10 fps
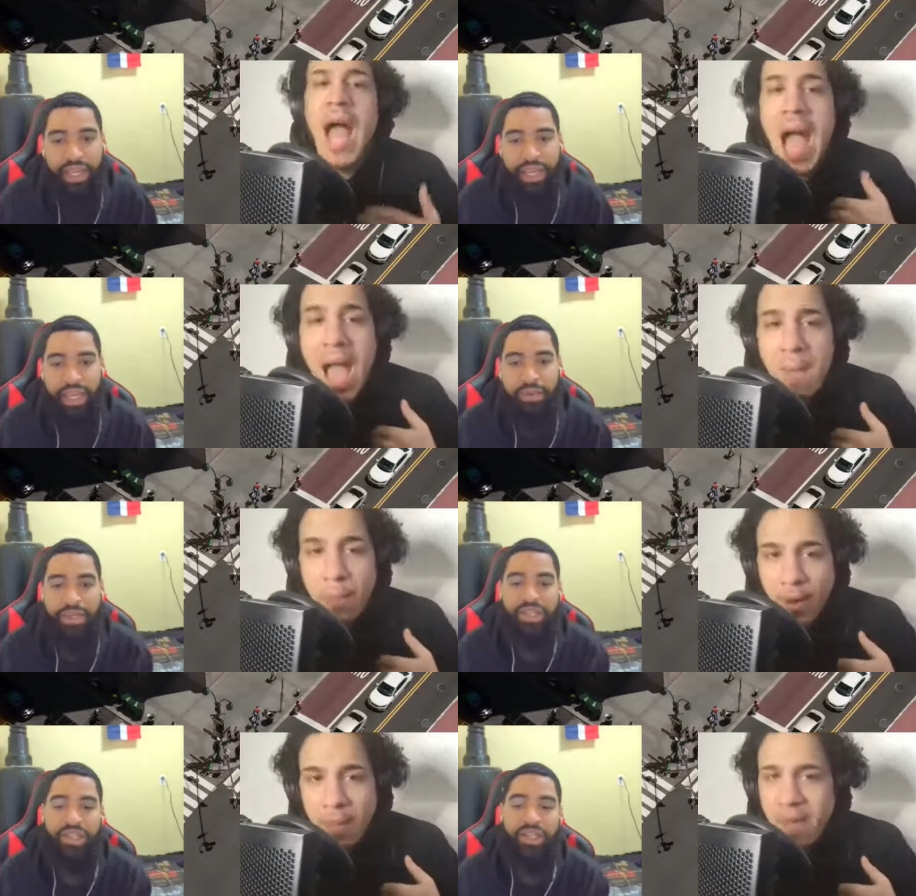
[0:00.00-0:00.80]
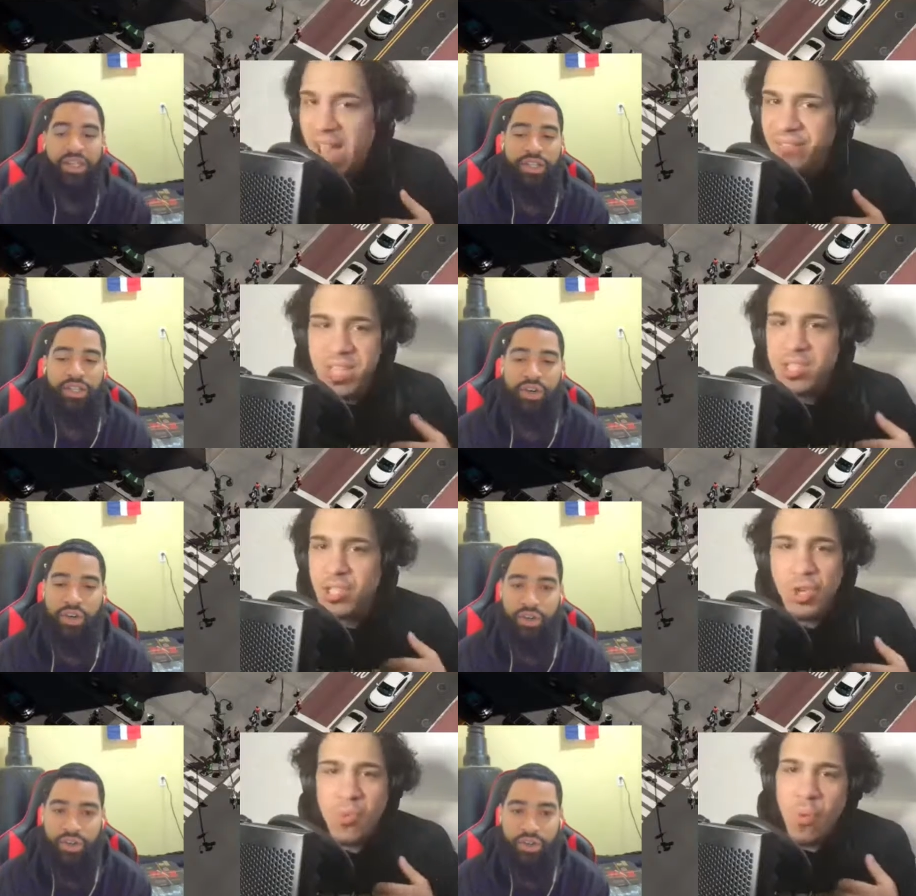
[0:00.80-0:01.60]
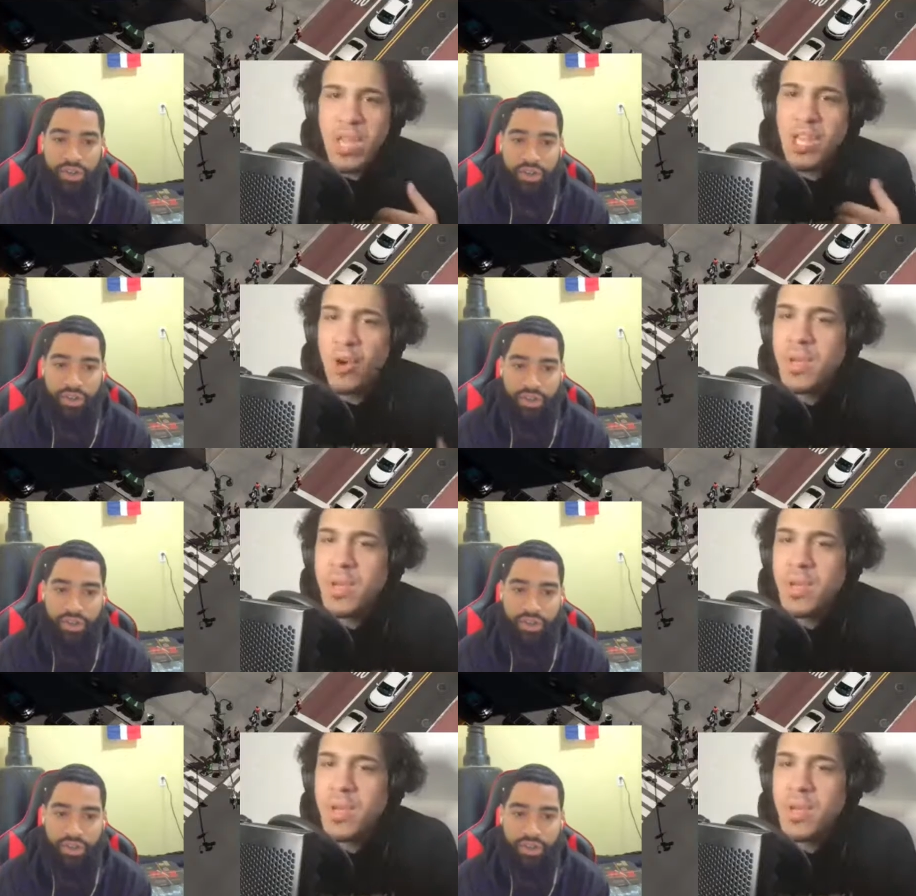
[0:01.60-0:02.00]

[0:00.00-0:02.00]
Speaker 1: I pray Math doesn't do what we know